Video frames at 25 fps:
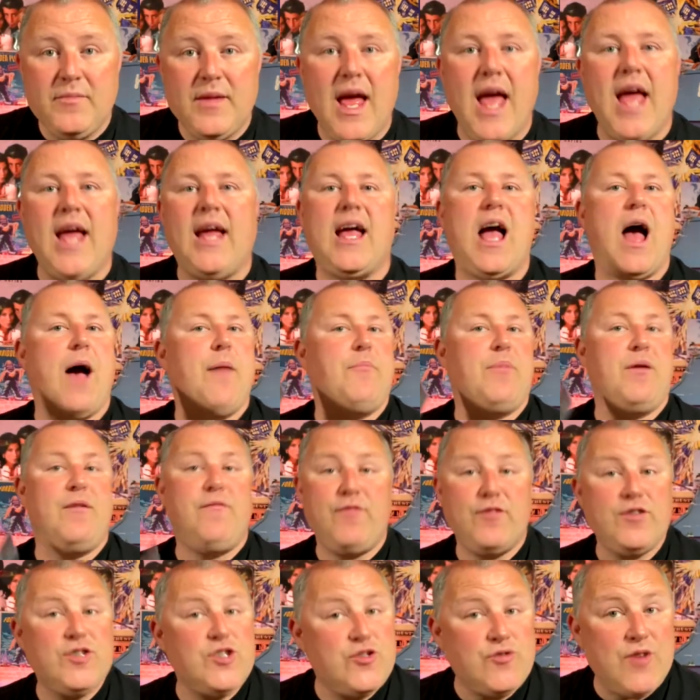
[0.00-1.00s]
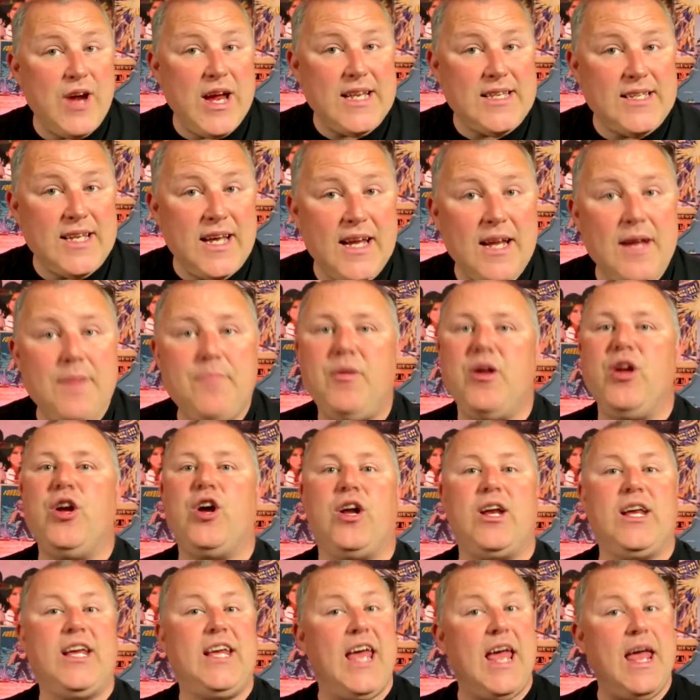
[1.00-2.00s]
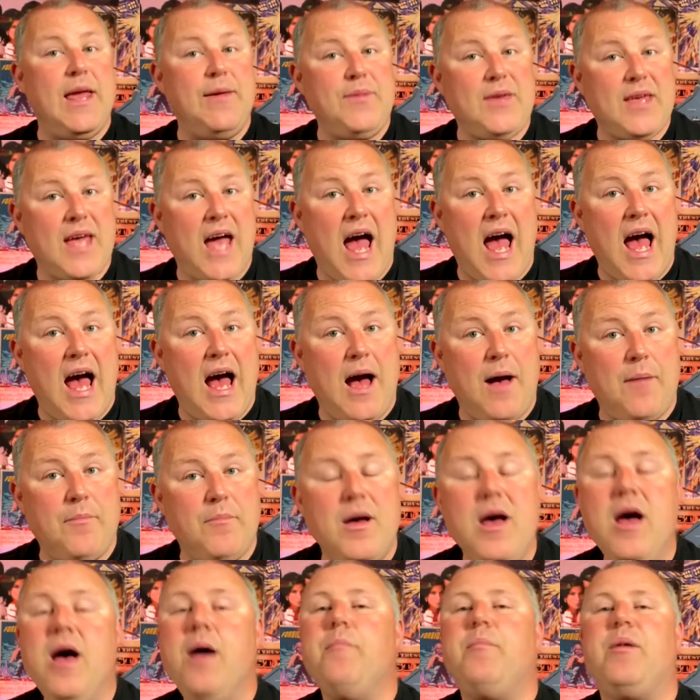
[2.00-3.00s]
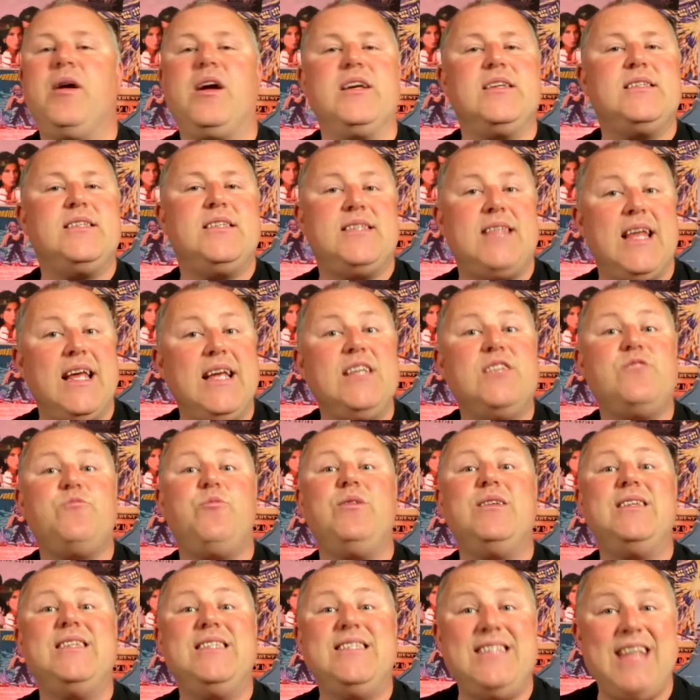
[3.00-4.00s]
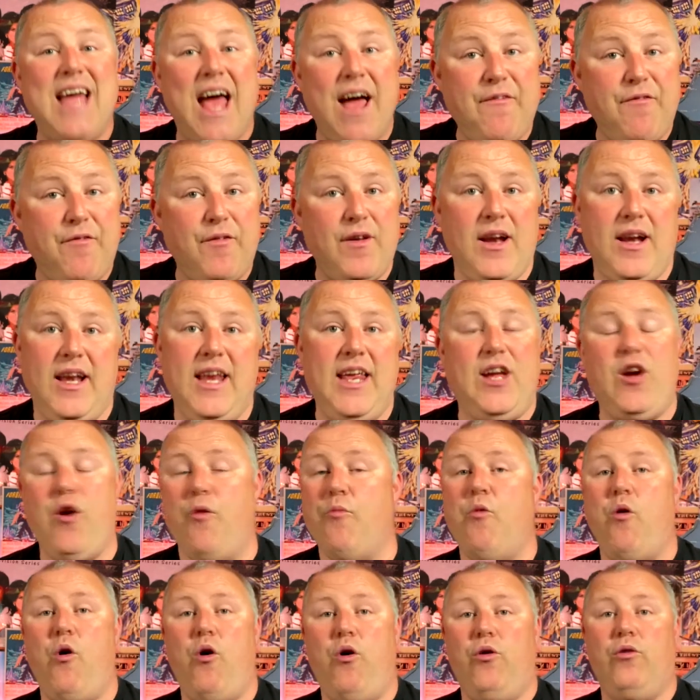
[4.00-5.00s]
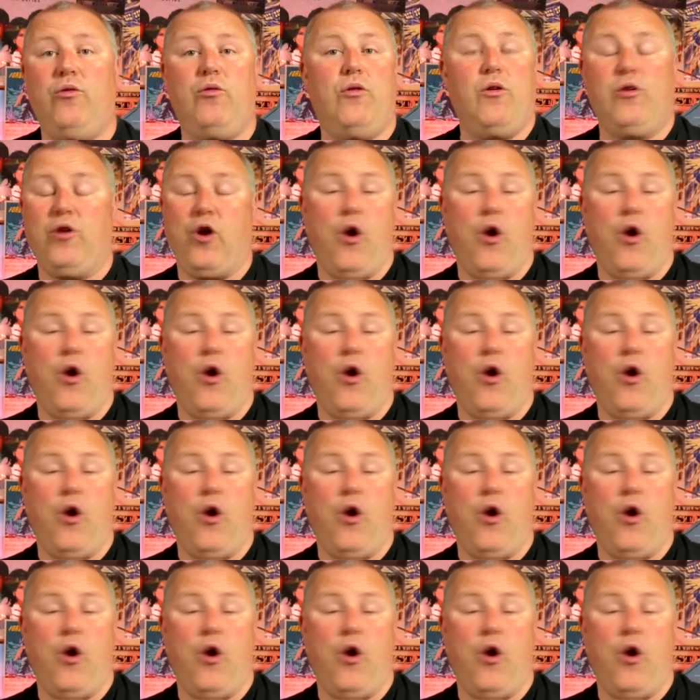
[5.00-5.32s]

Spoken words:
it can be frustrating, but you've got to keep calm because things will definitely go